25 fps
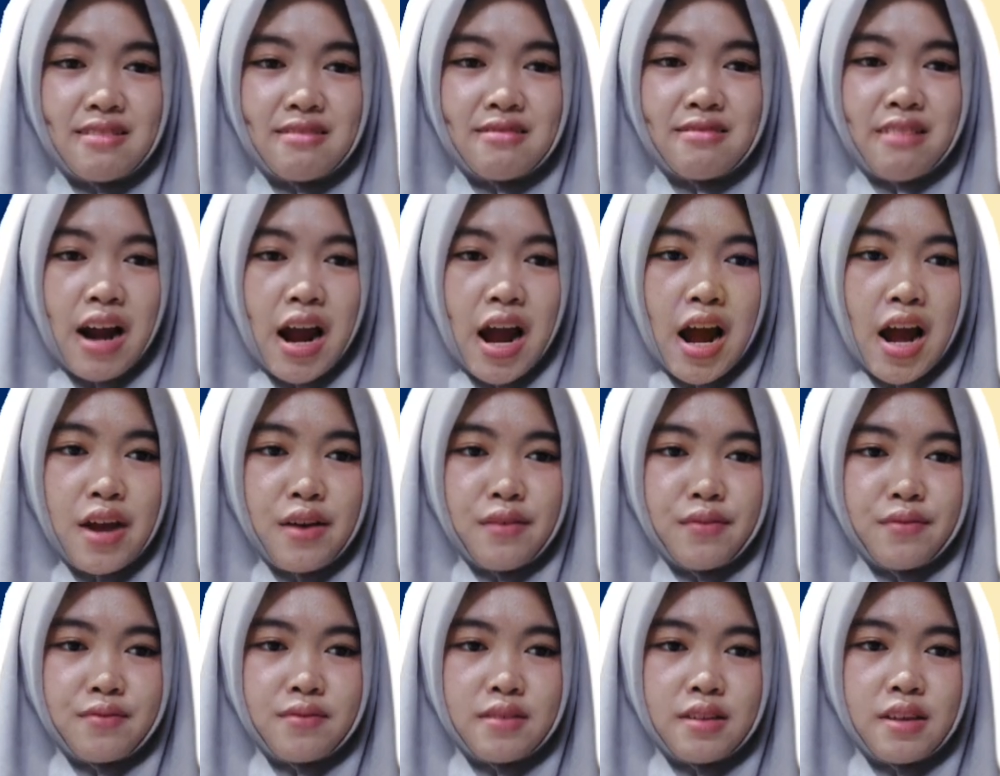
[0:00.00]

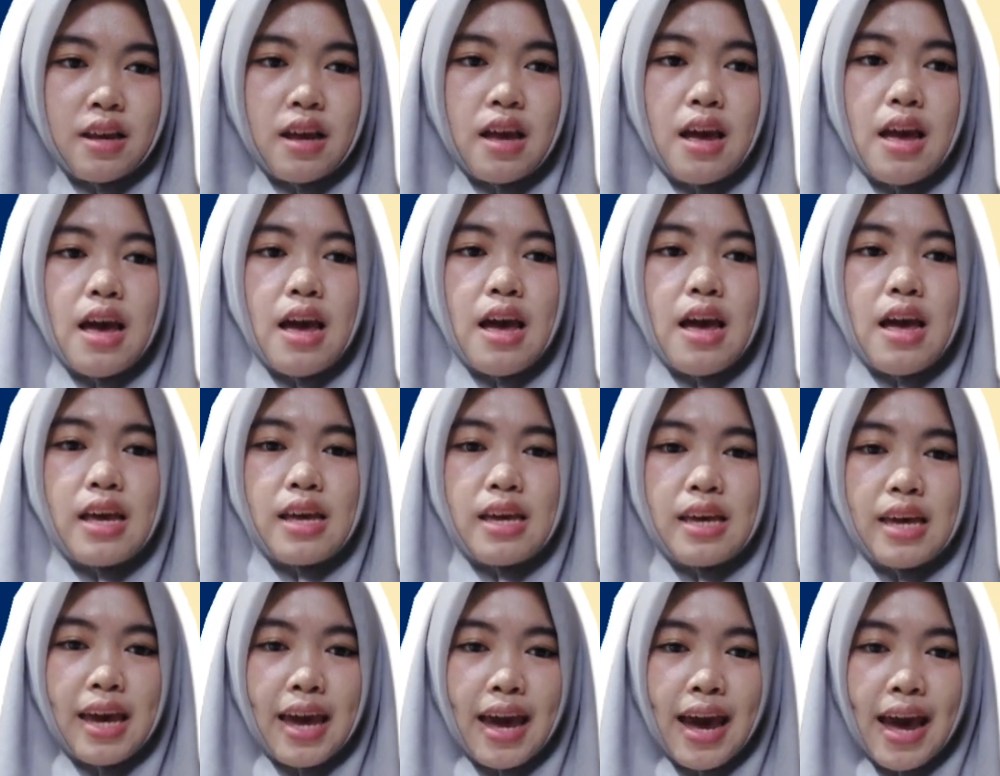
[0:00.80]
arrived,
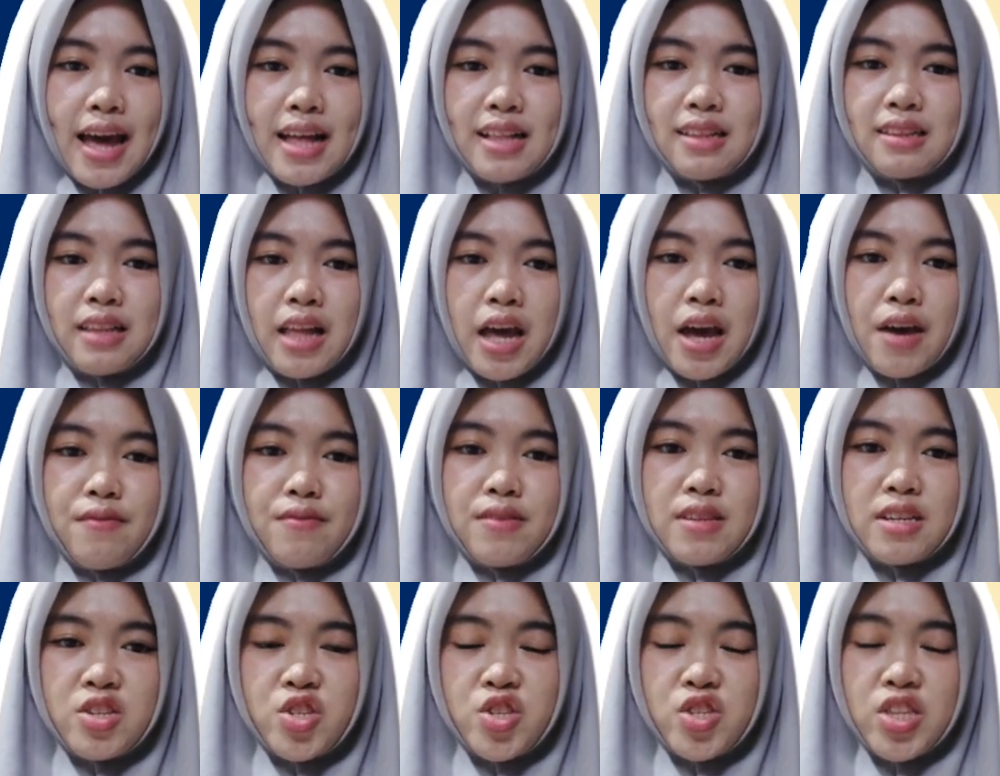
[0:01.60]
he had
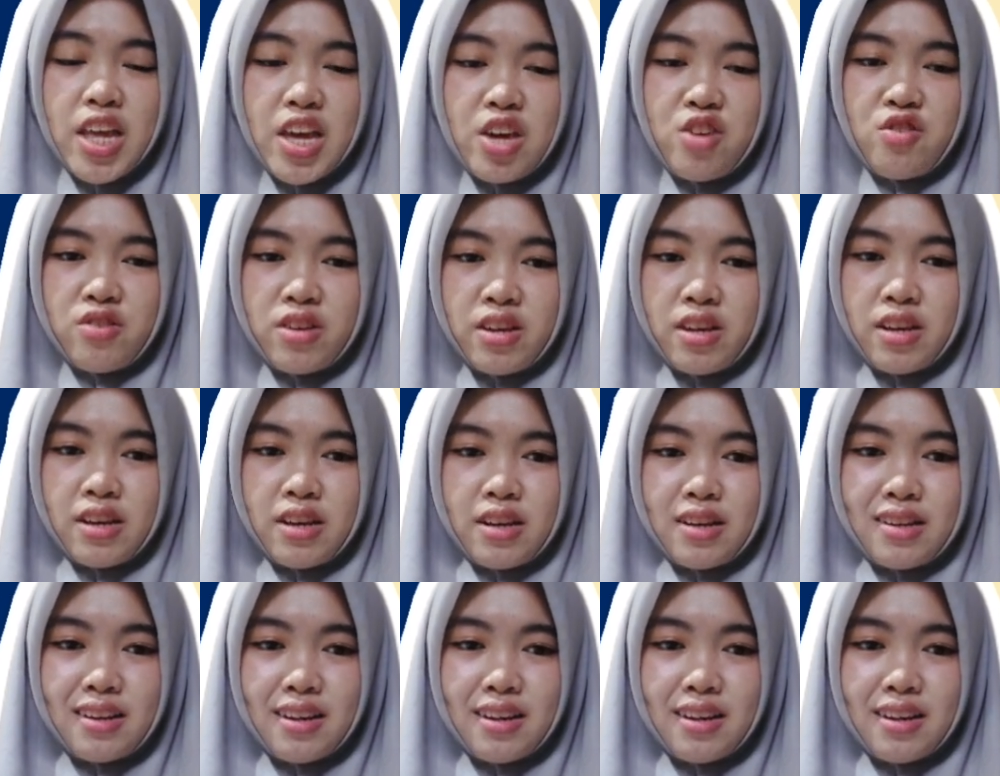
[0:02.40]
left the station.